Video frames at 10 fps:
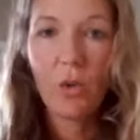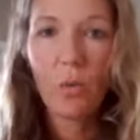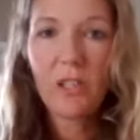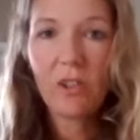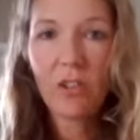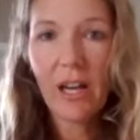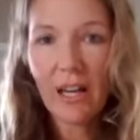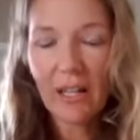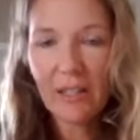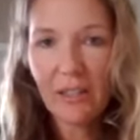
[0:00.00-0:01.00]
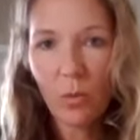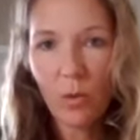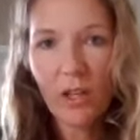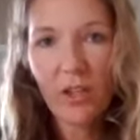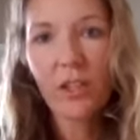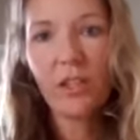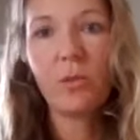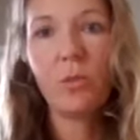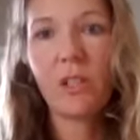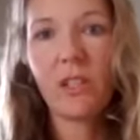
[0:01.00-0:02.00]
When you're adding the water,
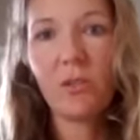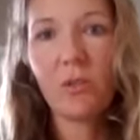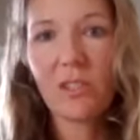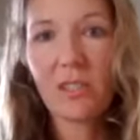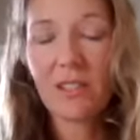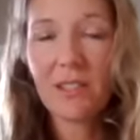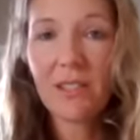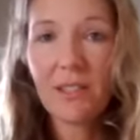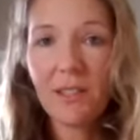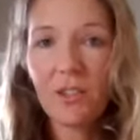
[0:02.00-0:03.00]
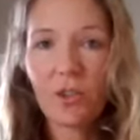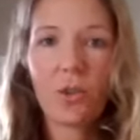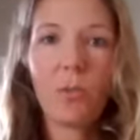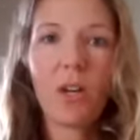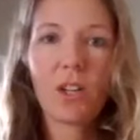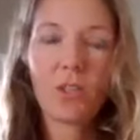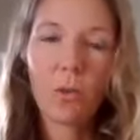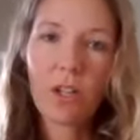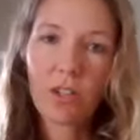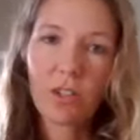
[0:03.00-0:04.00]
you want to use distilled or bottled
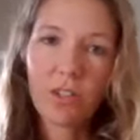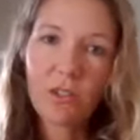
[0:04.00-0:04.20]
water.